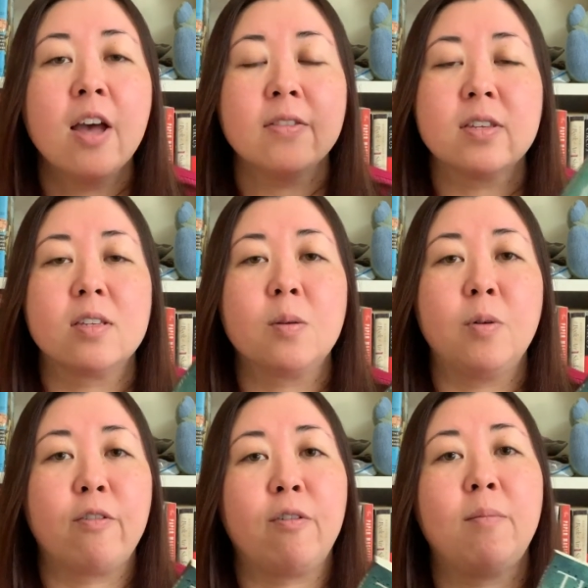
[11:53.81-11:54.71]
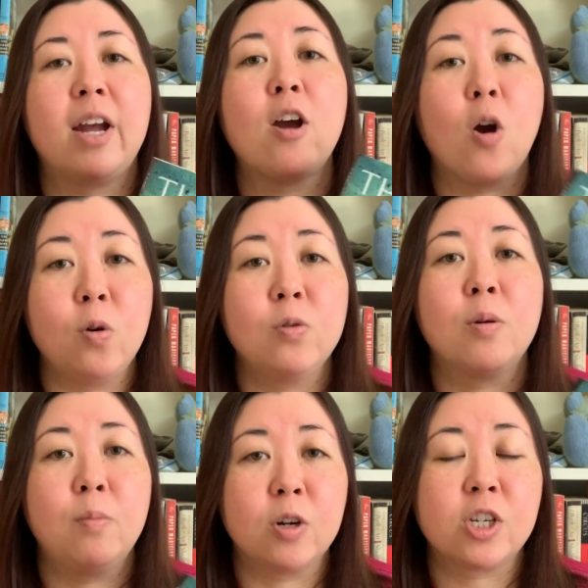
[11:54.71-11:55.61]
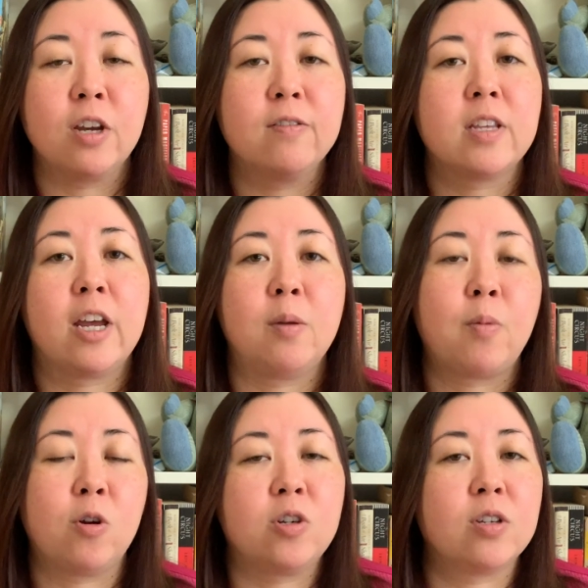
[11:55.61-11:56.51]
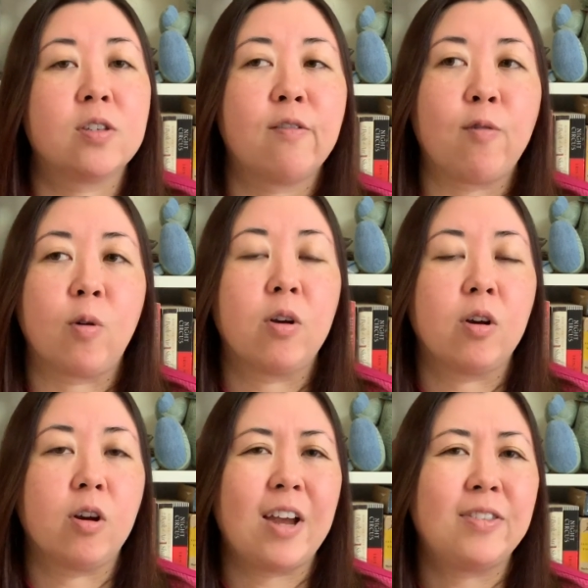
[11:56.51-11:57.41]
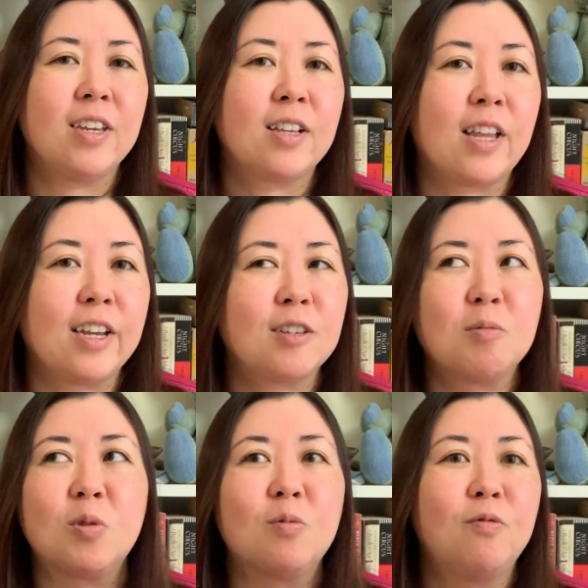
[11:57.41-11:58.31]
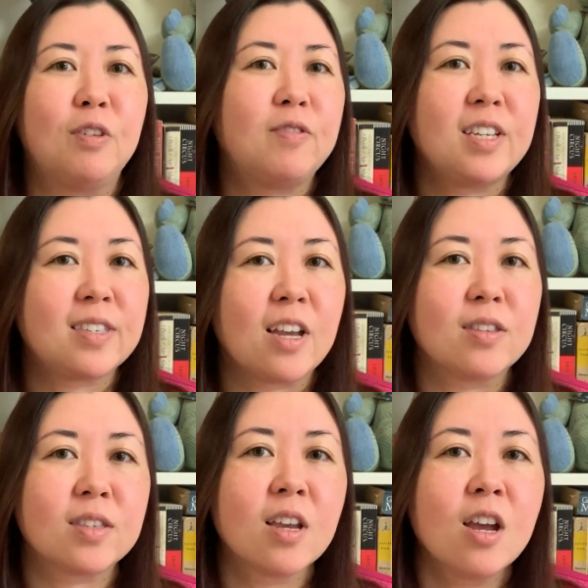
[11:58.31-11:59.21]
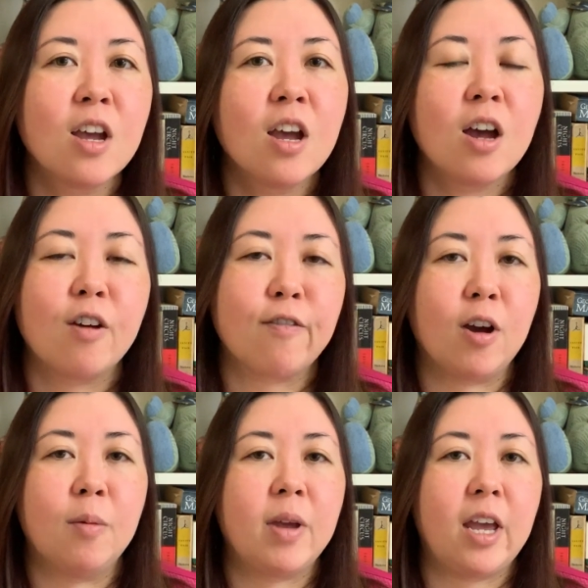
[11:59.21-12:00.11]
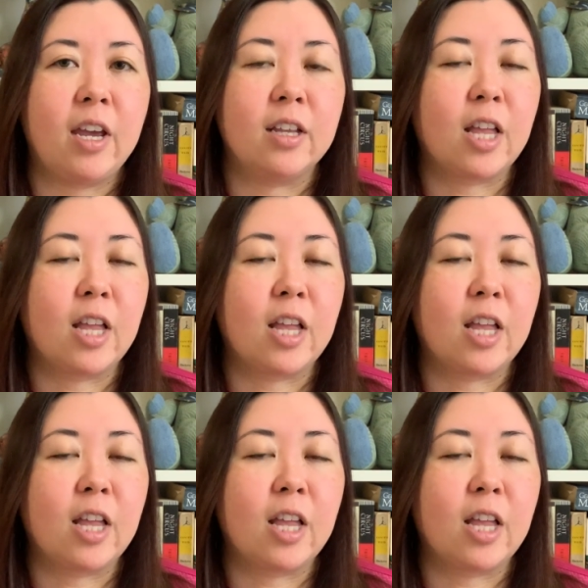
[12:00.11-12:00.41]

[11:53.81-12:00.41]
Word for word: This is a book from my own bookshelves that I had purchased for, I think, like 50 cents from a